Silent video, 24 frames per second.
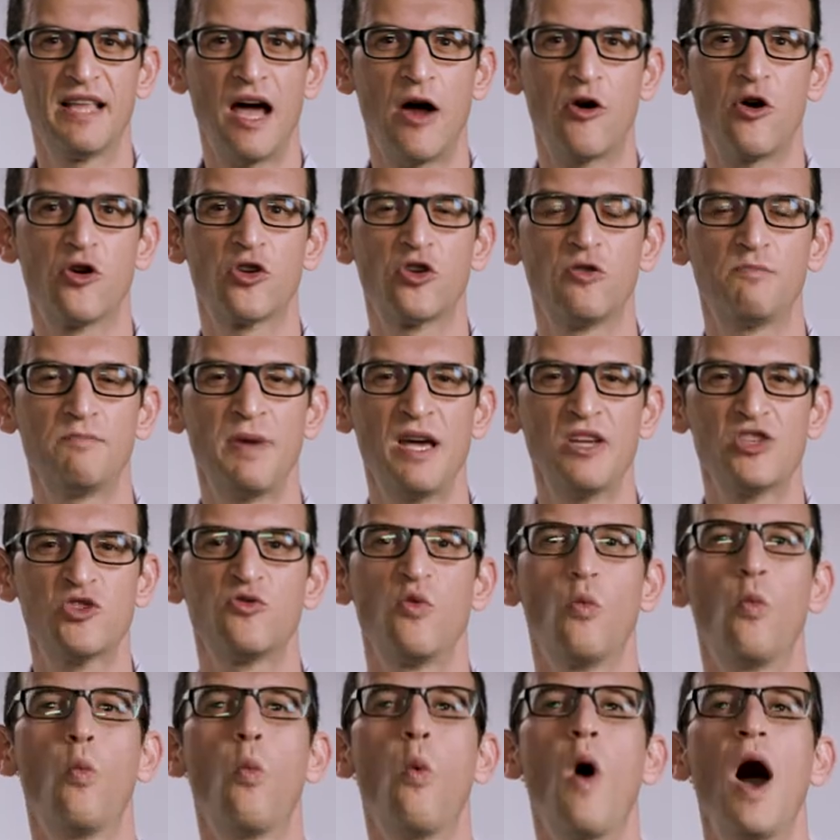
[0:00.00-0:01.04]
narrow
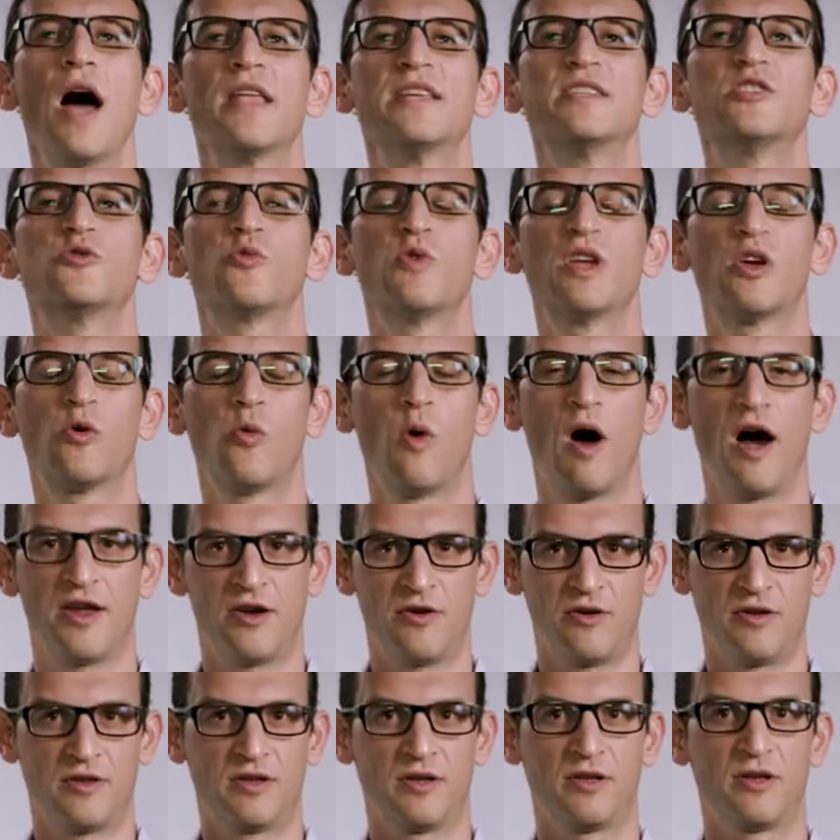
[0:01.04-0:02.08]
occupation, what is
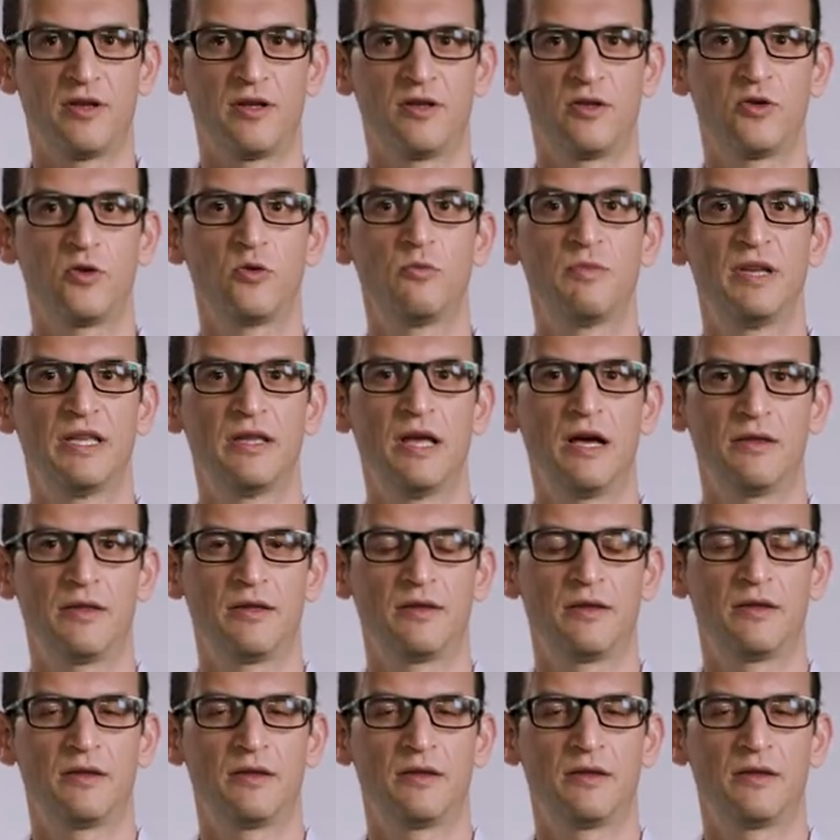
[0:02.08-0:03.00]
required to be done.